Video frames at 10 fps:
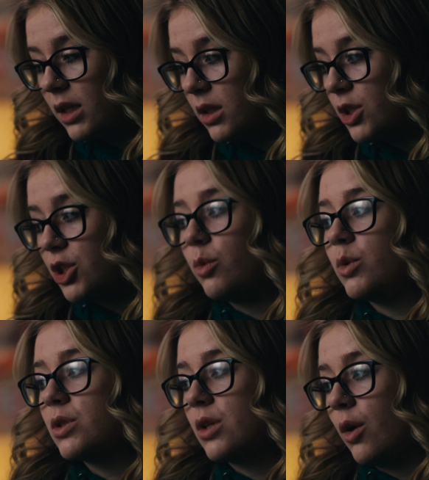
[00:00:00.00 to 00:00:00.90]
addiction
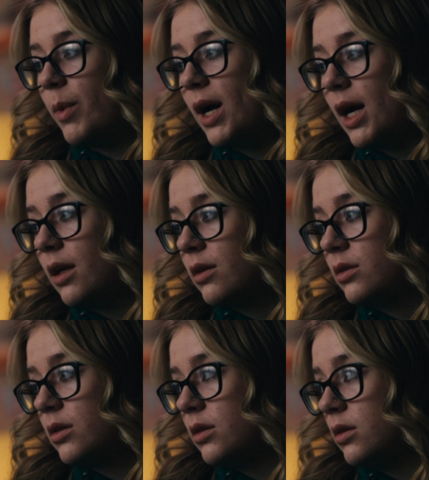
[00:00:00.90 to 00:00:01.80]
was so bad,
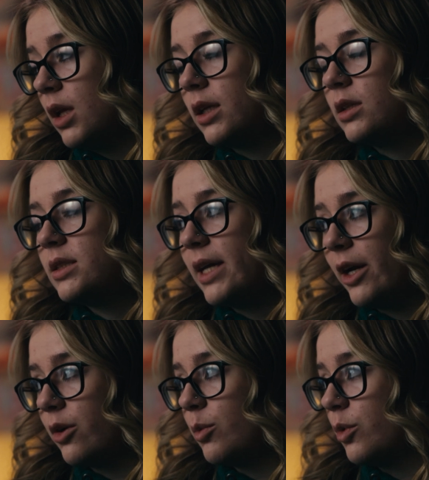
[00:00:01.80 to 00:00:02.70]

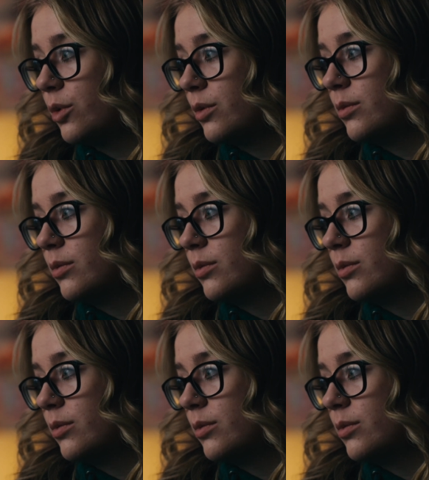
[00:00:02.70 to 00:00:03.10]
terrible.